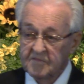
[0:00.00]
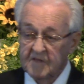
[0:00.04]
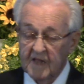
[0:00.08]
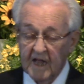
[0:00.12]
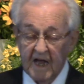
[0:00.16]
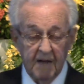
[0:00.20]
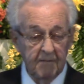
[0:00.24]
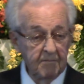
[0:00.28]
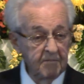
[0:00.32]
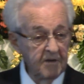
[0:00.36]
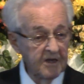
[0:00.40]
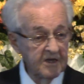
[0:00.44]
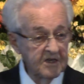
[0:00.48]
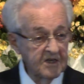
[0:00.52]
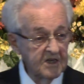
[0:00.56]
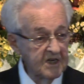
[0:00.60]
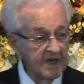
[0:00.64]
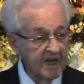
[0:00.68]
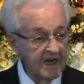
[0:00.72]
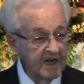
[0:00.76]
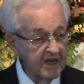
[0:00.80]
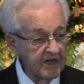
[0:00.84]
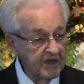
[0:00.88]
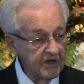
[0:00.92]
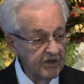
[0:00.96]
I'm not
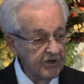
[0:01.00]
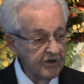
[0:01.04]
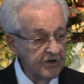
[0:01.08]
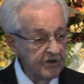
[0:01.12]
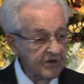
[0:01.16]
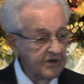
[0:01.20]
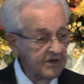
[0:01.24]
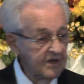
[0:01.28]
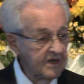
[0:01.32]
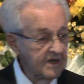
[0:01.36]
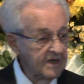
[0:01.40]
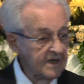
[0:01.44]
telling you